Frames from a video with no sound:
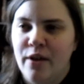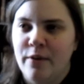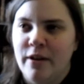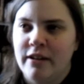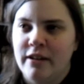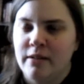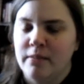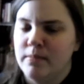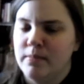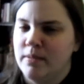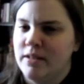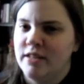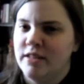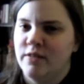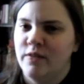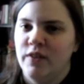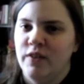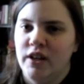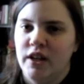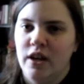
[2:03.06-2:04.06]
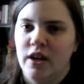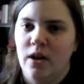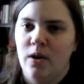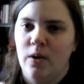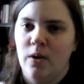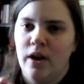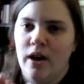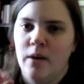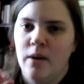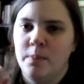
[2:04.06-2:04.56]
randomness video
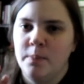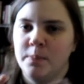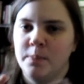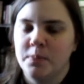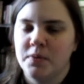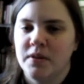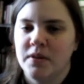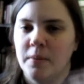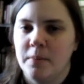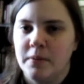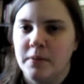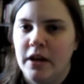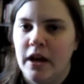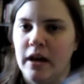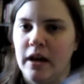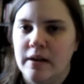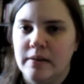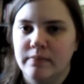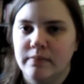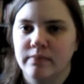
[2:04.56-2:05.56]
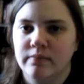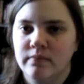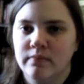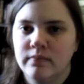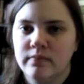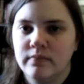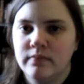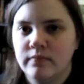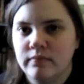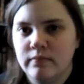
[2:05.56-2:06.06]
up sometime
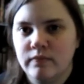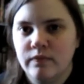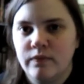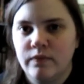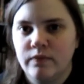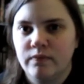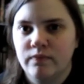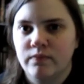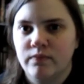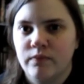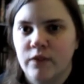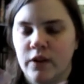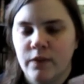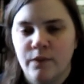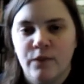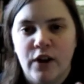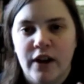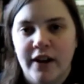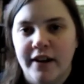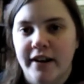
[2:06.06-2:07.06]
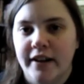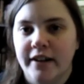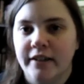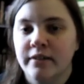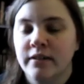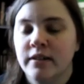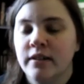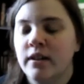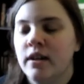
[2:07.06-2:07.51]
on Friday.